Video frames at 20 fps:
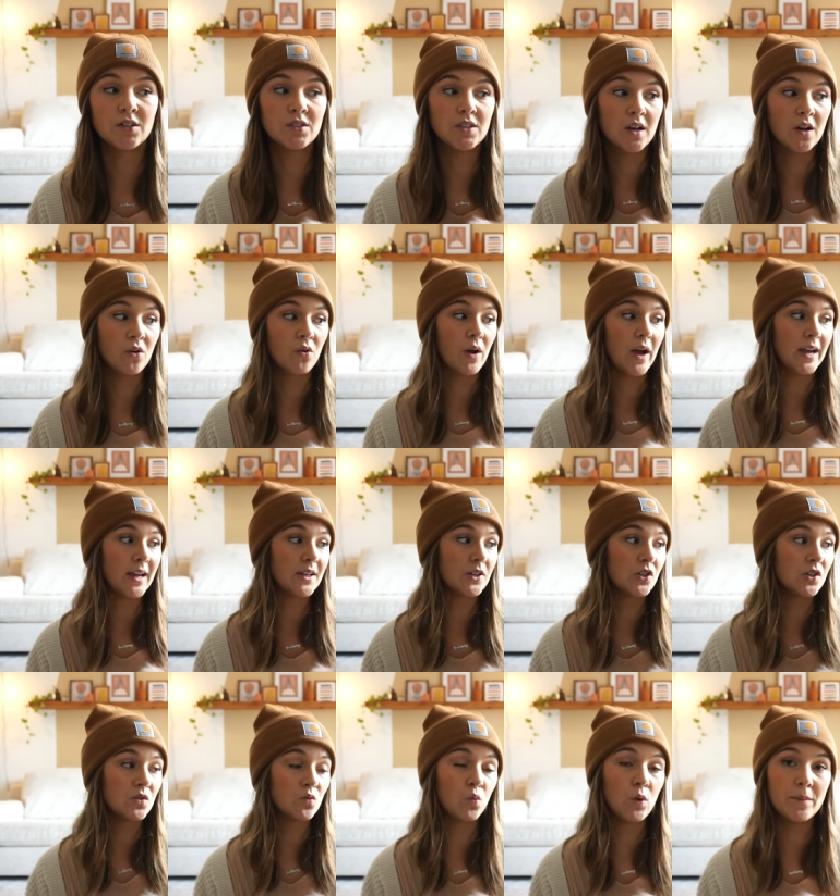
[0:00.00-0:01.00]
So I can
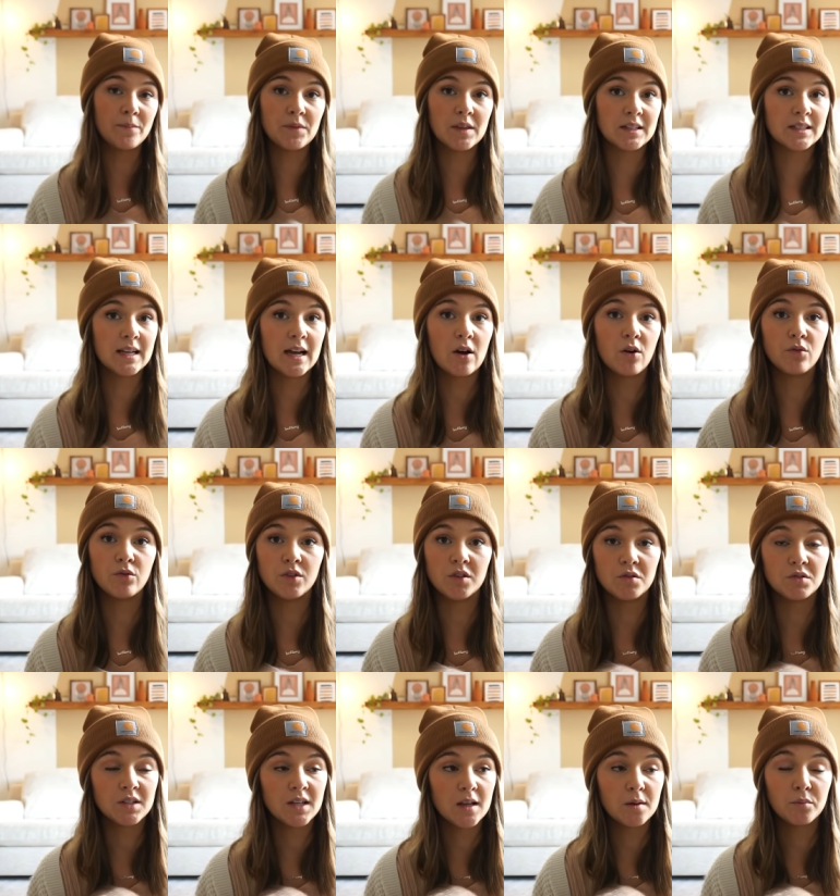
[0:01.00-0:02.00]
just whip this out,
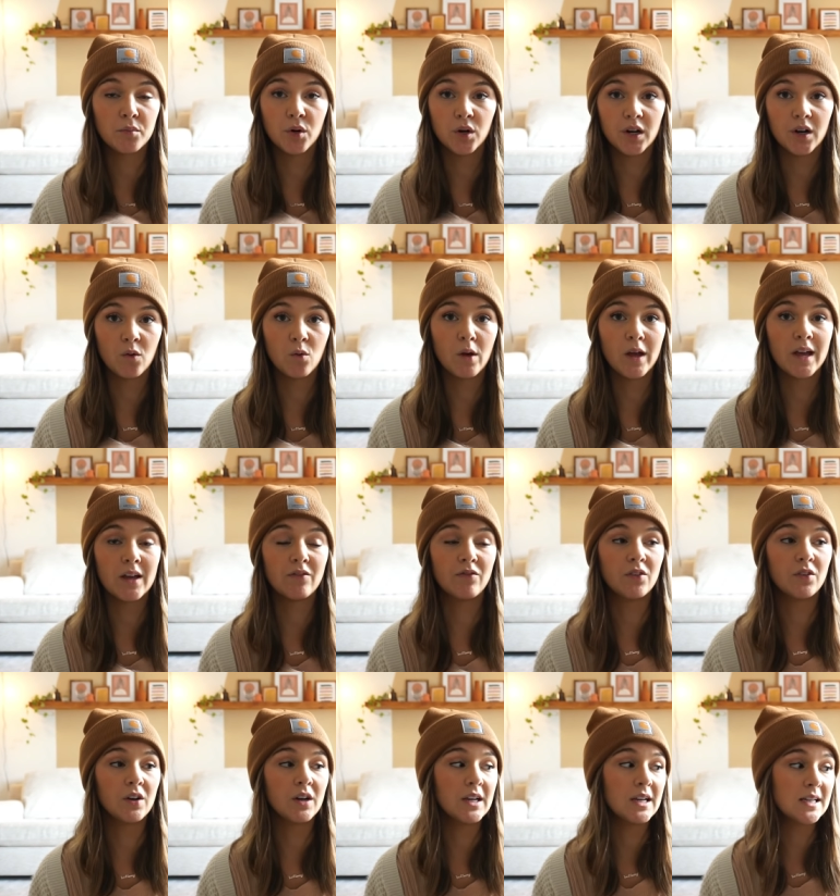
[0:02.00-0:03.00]
use it, and put it away
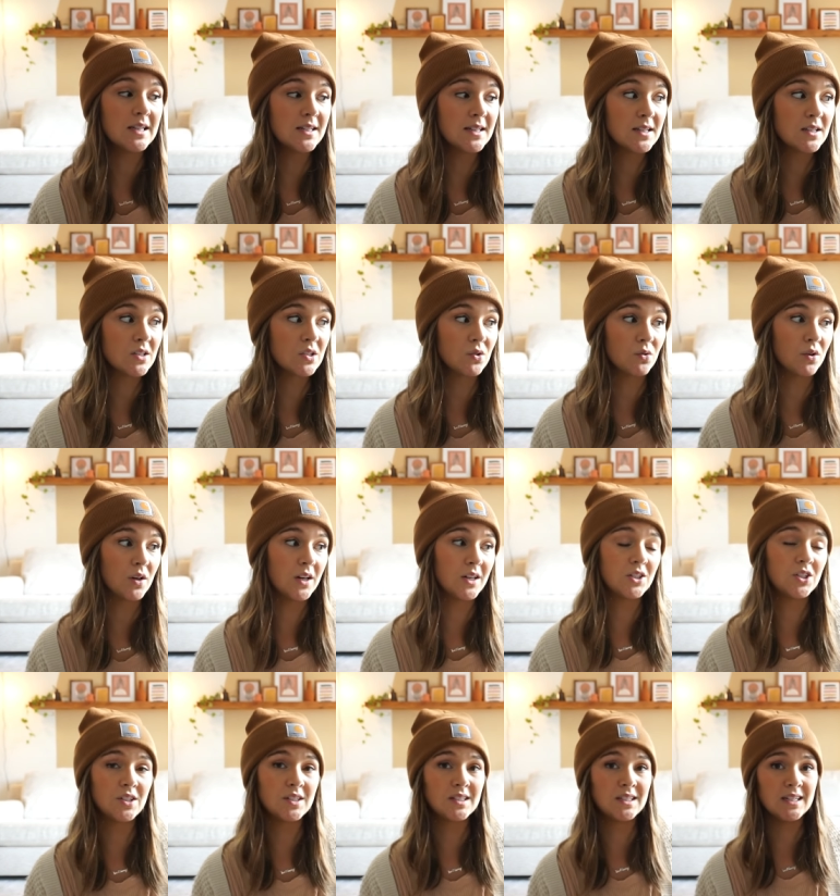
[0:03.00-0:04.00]
for easy
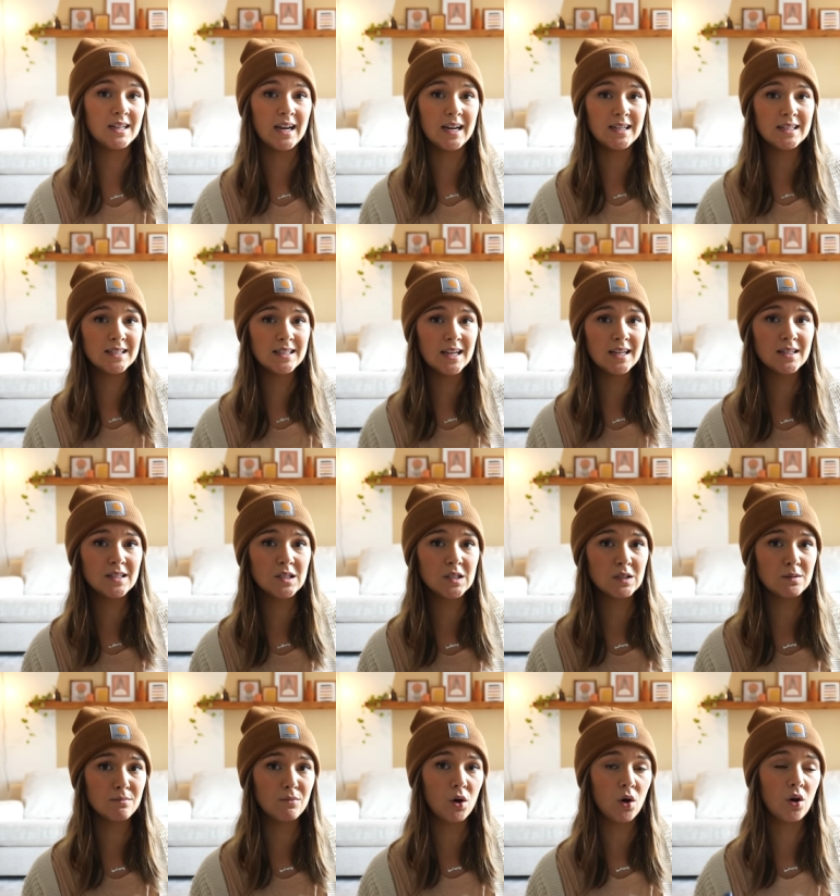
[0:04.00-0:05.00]
storage. It's nice and
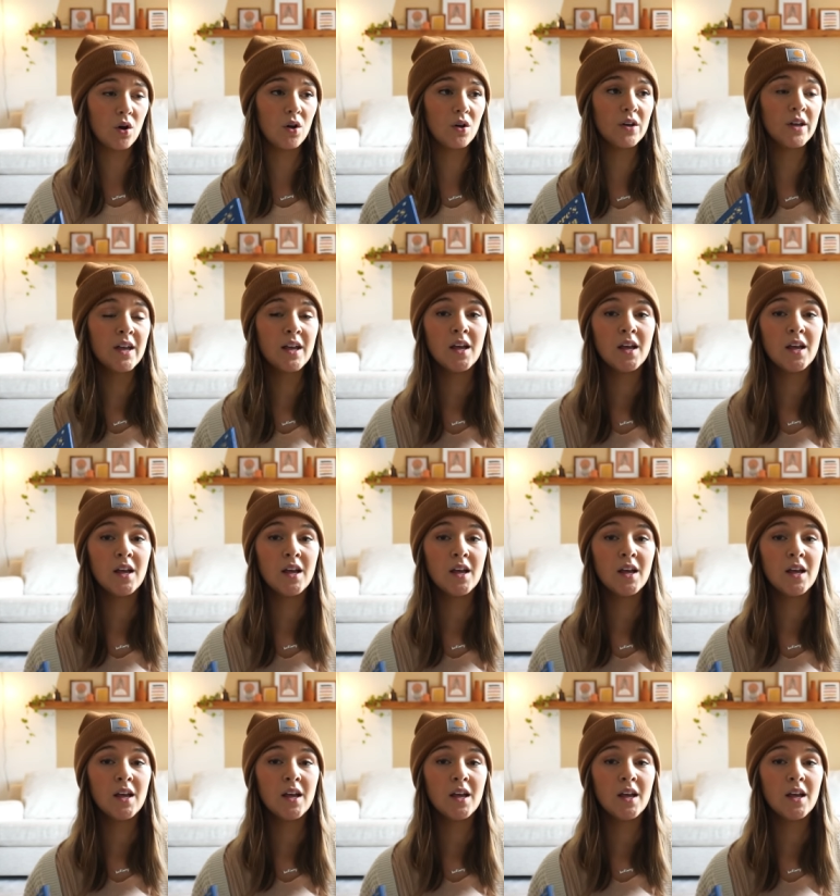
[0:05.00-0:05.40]
small,